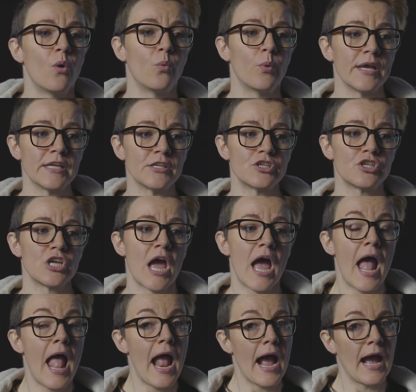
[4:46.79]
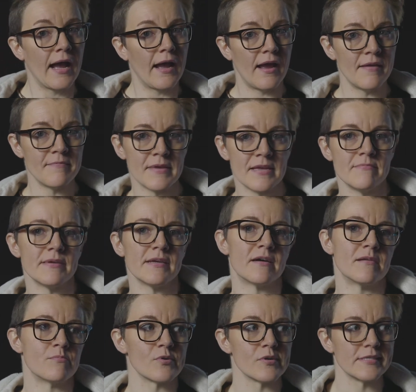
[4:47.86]
which I may be
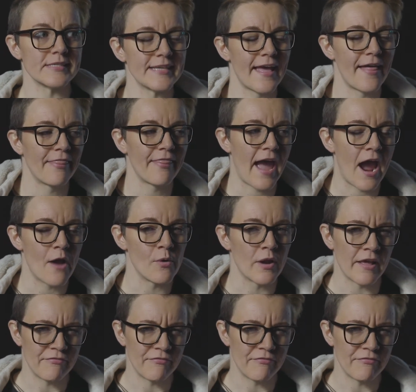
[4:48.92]
on board to get that one.